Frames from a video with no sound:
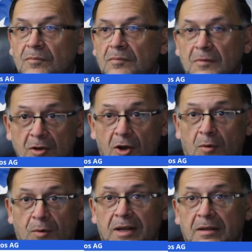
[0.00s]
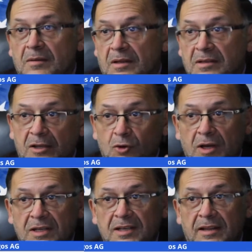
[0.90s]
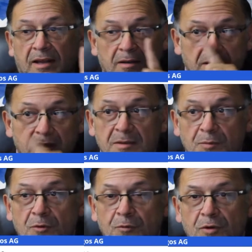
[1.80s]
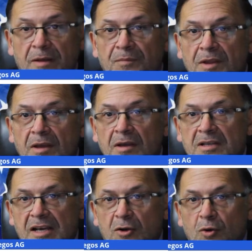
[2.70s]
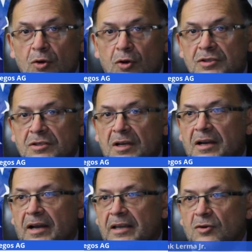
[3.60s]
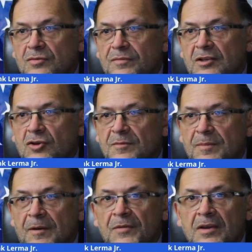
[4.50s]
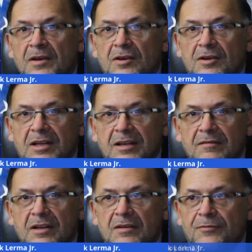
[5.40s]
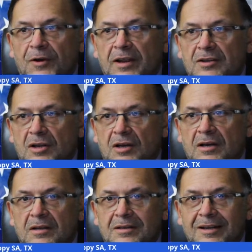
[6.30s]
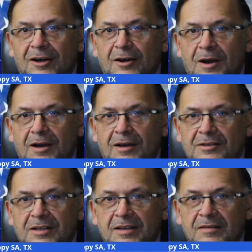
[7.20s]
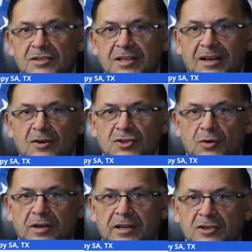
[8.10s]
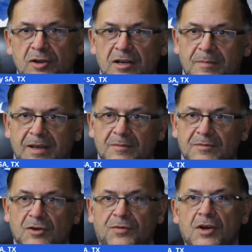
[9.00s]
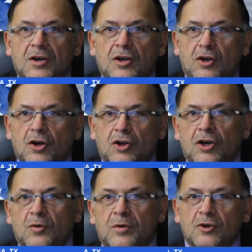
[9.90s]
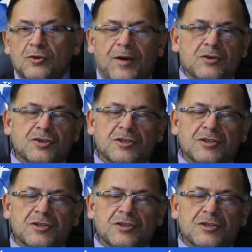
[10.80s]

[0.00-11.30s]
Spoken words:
No, really, todas de edad. It's a beautiful name. Saludos, gallegos. Bendiciones, papá. Good evening, Frank Lerma. Good evening. So René's trying to make himself look good with those vouchers.